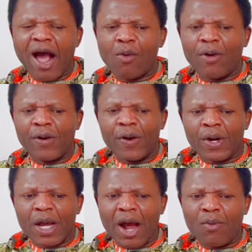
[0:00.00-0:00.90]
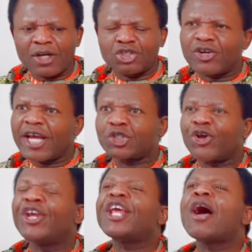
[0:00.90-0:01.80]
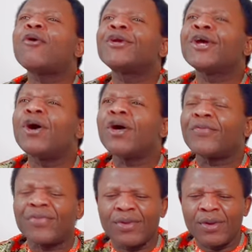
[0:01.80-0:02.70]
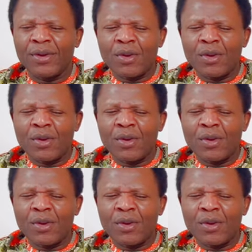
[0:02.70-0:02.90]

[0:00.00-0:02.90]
our treasure here on earth.